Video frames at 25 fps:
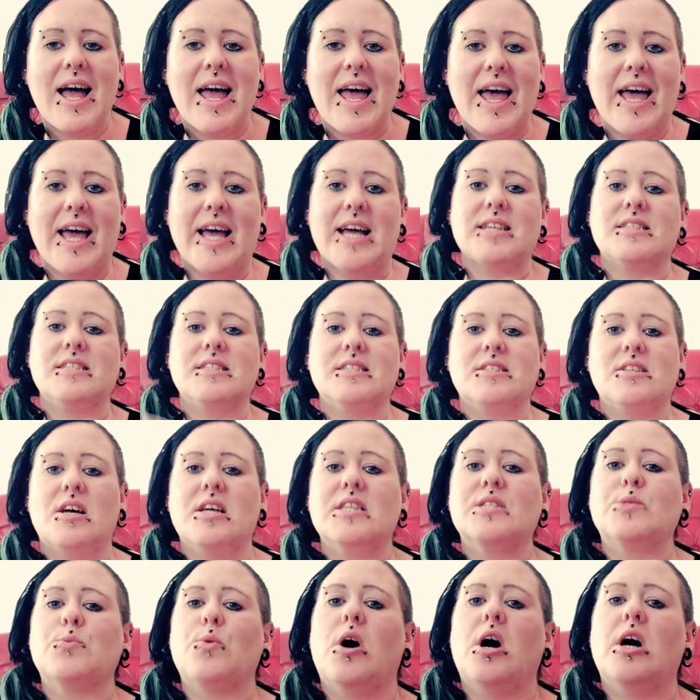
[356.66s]

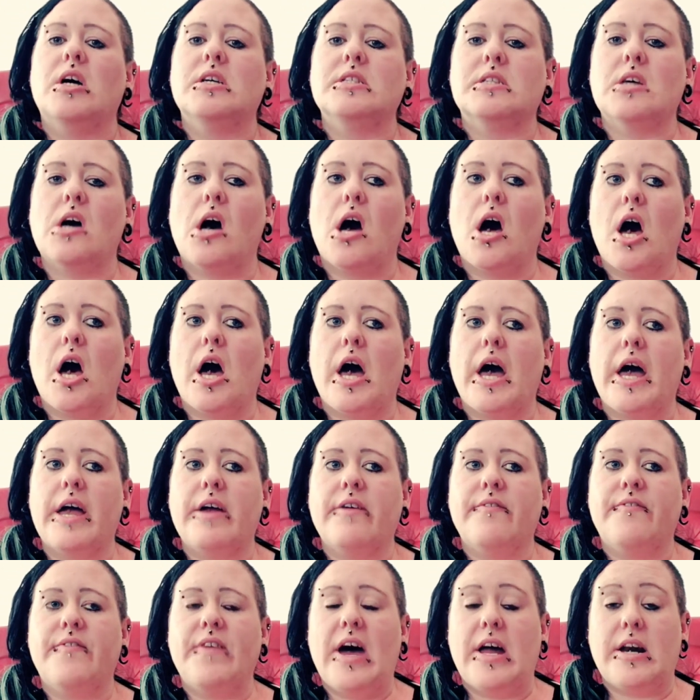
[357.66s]
Exercise-wise, I
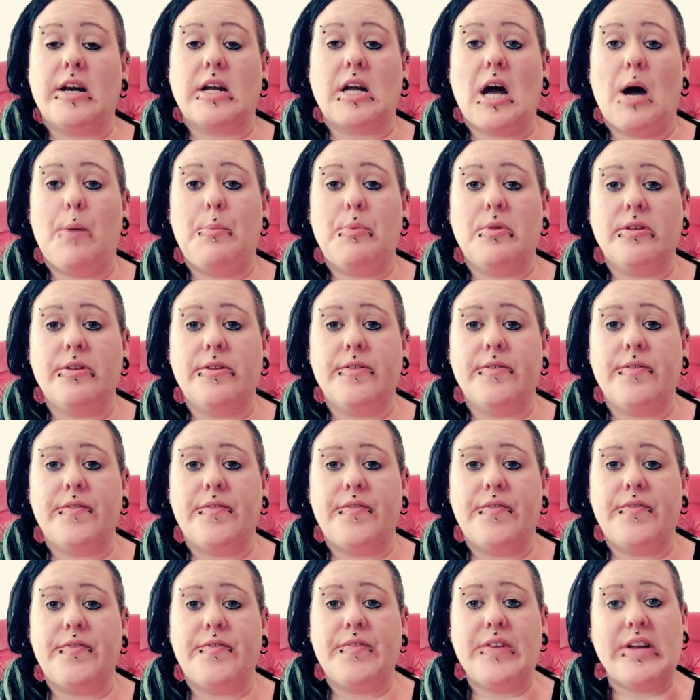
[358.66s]
found a couple of
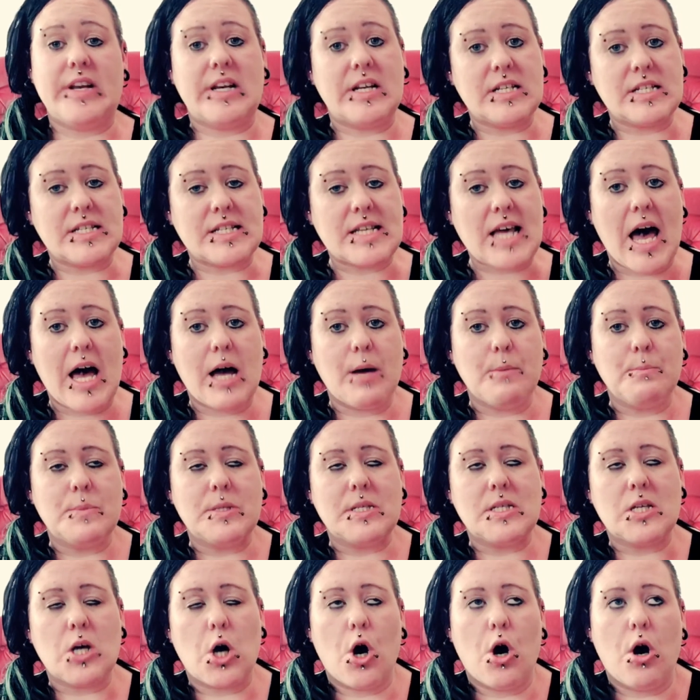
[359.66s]
fitness
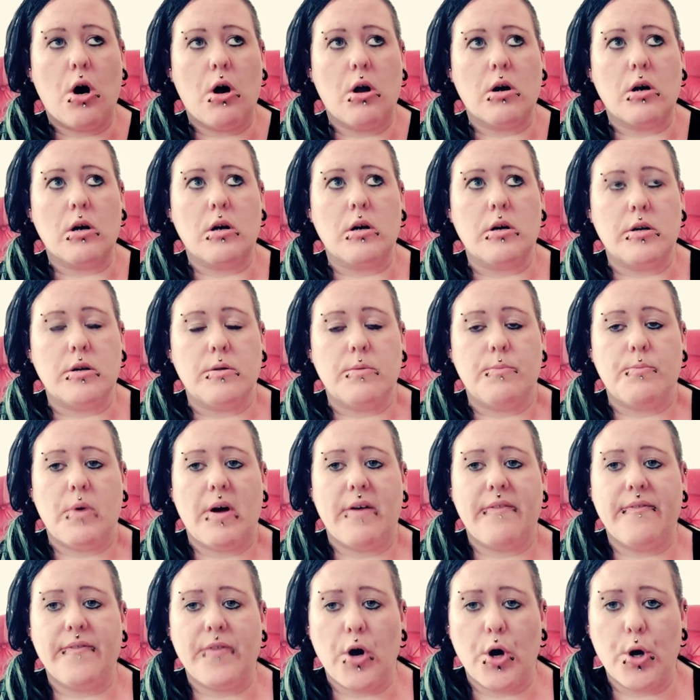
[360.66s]
apps on my
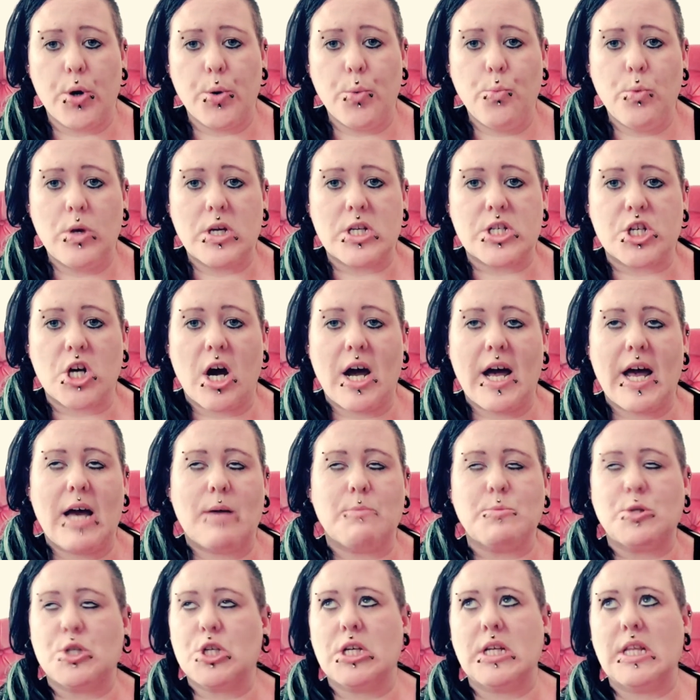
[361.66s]
phone, which I
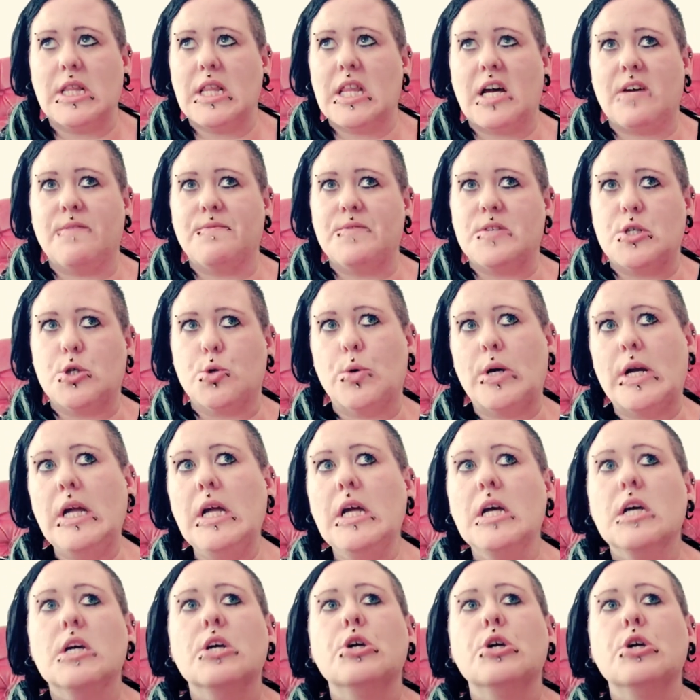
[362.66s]
absolutely love doing.